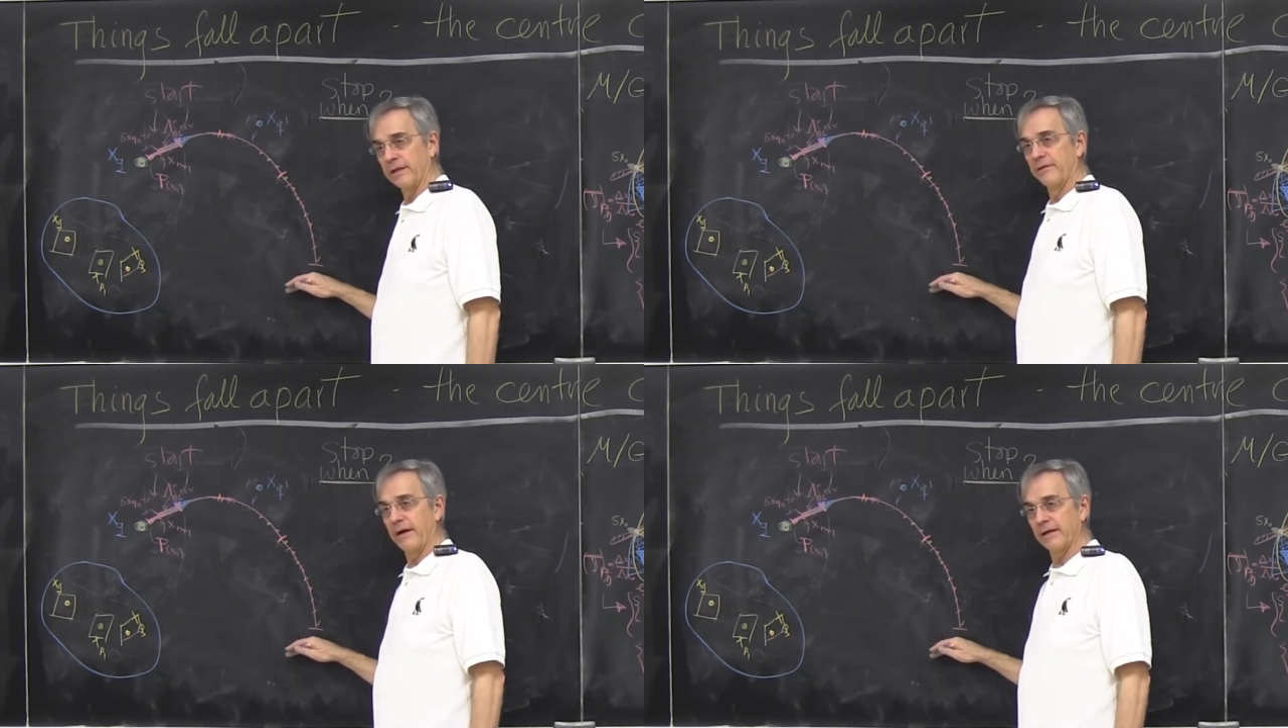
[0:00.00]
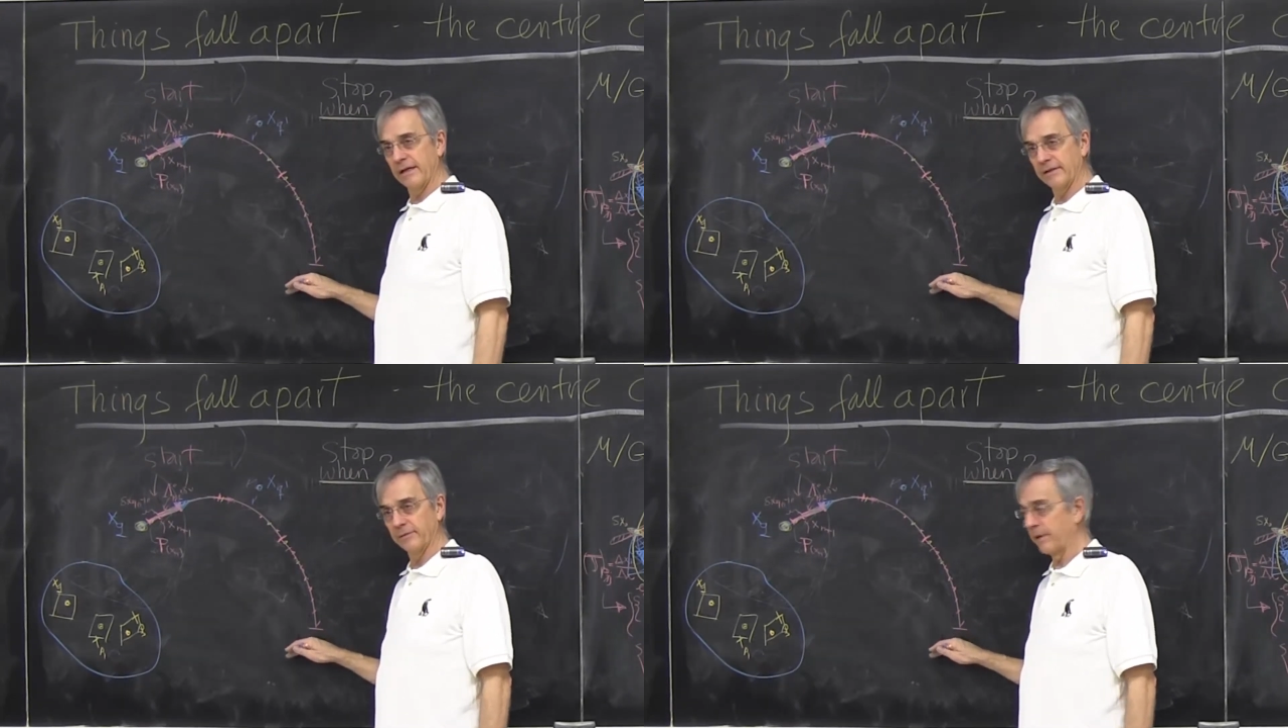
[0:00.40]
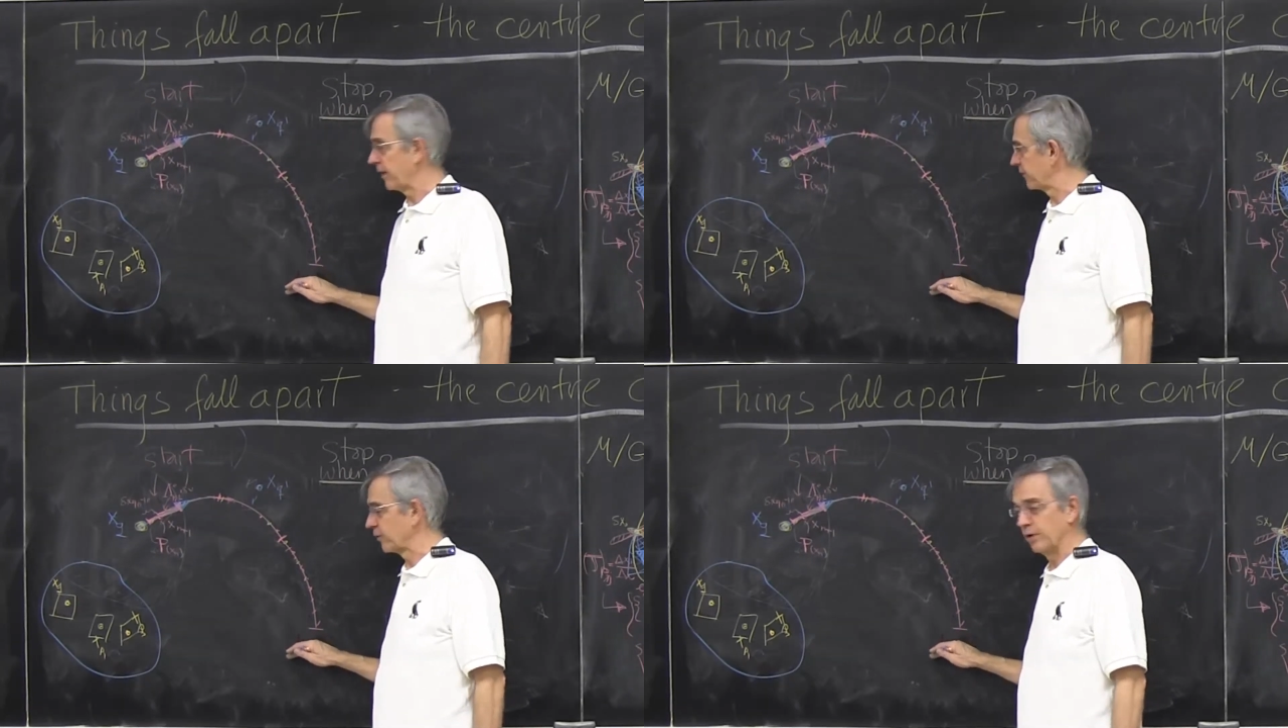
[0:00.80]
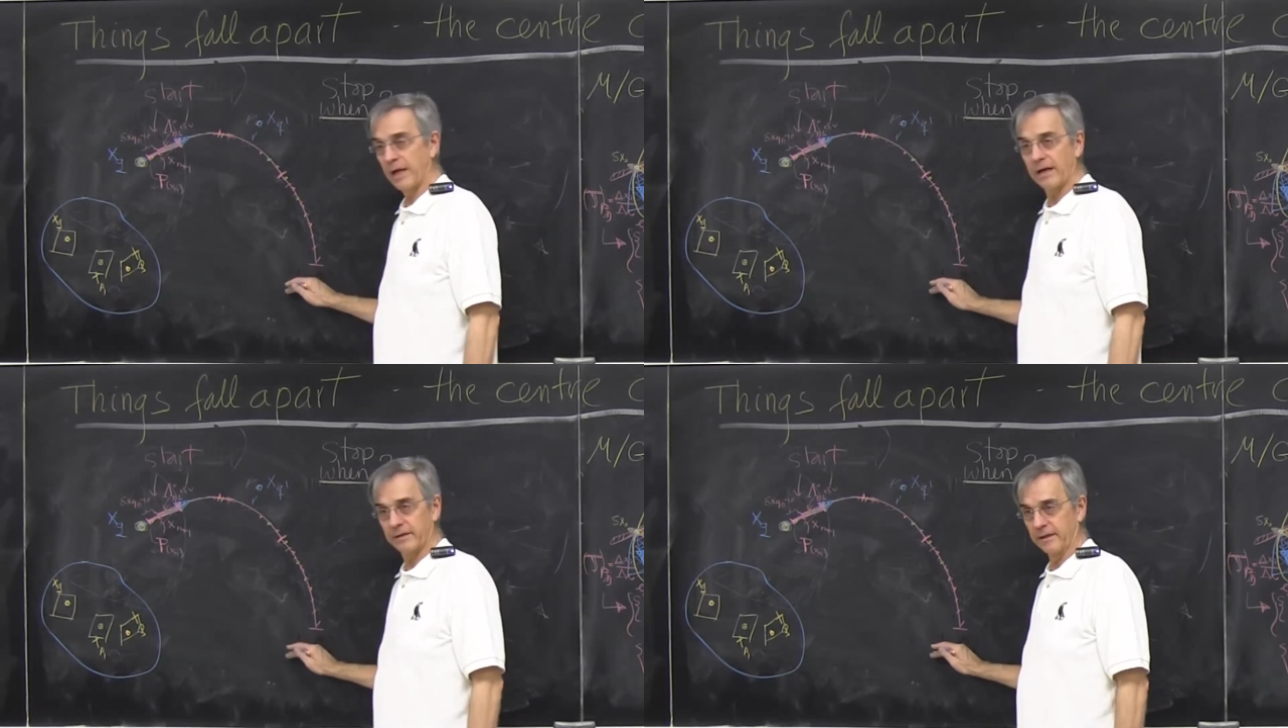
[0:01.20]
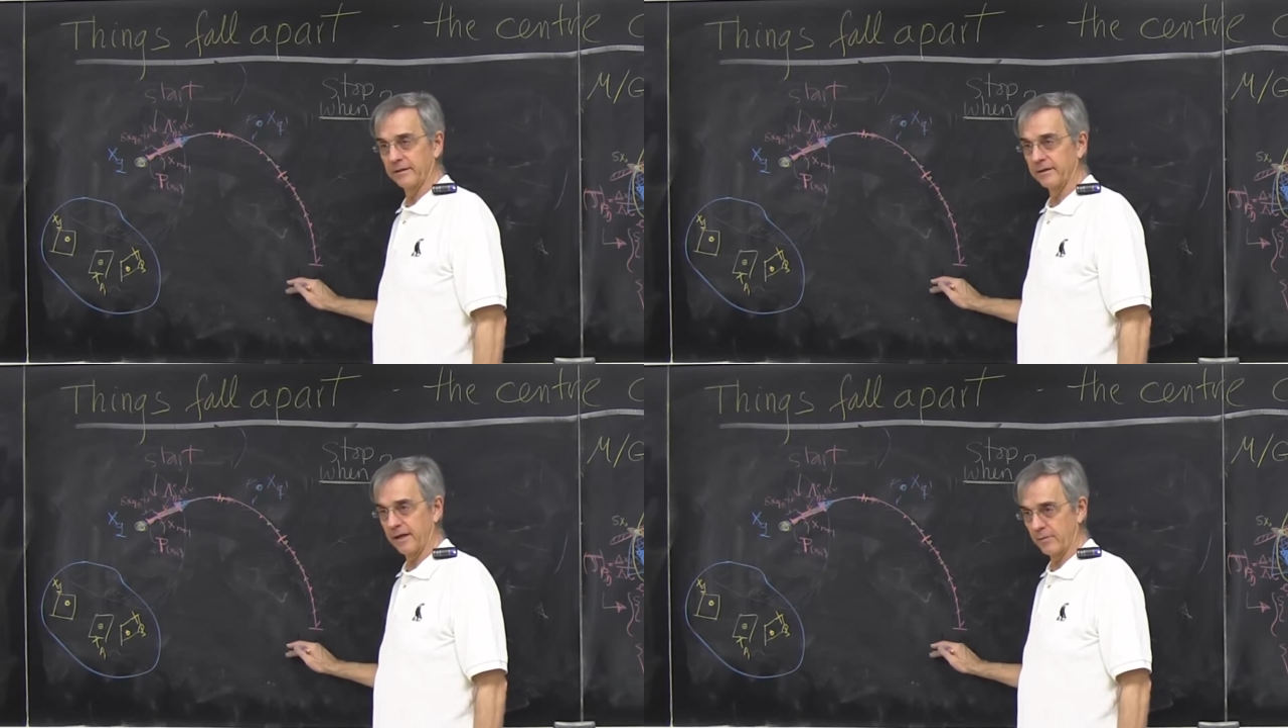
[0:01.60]
invariant way of connecting
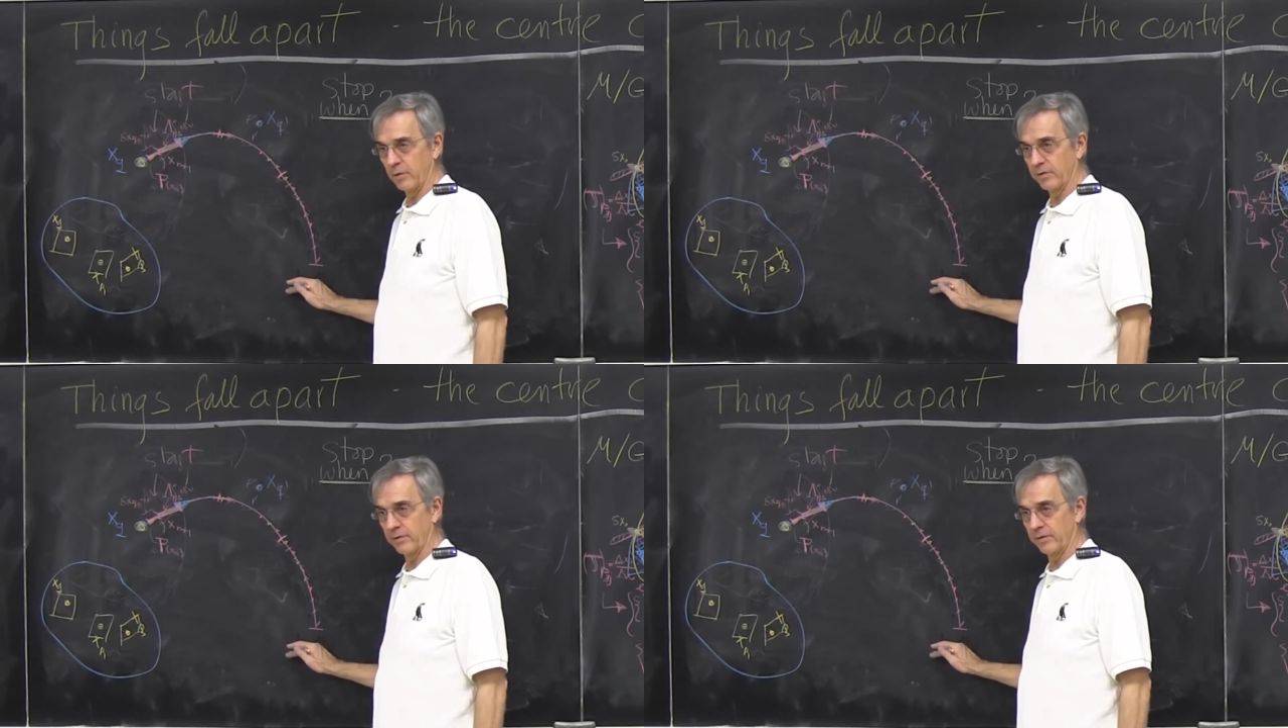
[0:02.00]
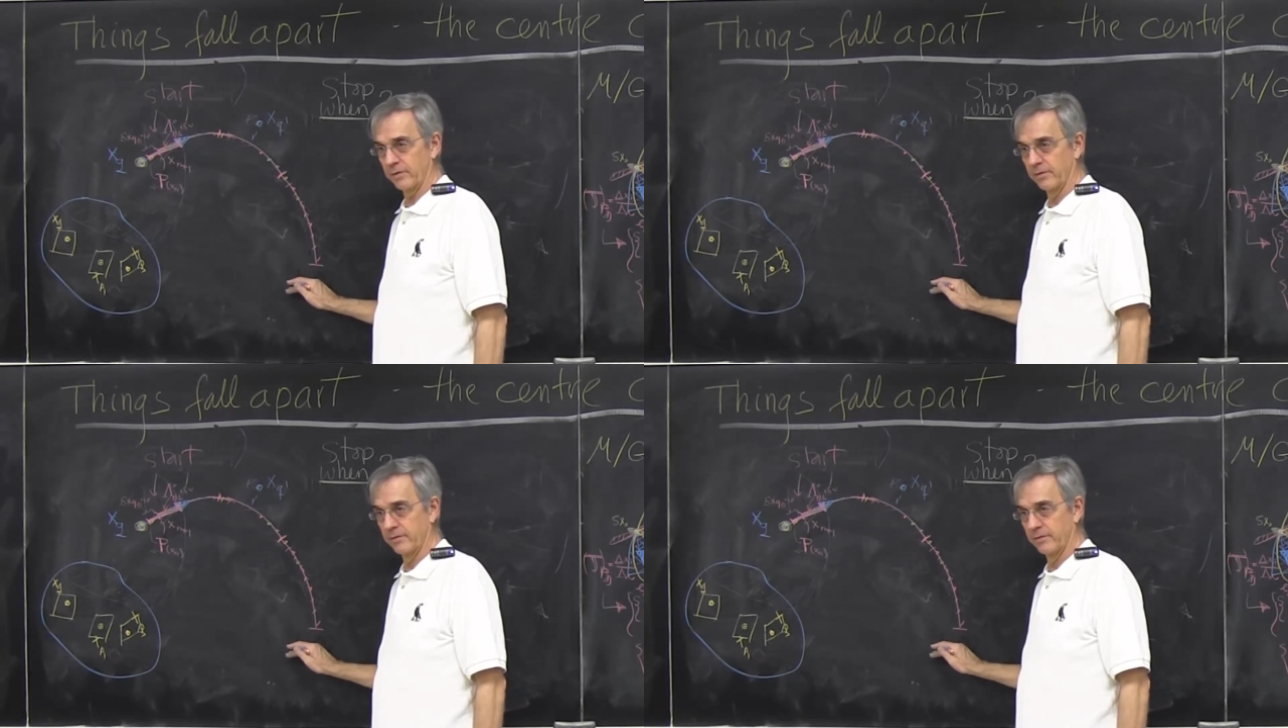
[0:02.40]
the neighborhoods.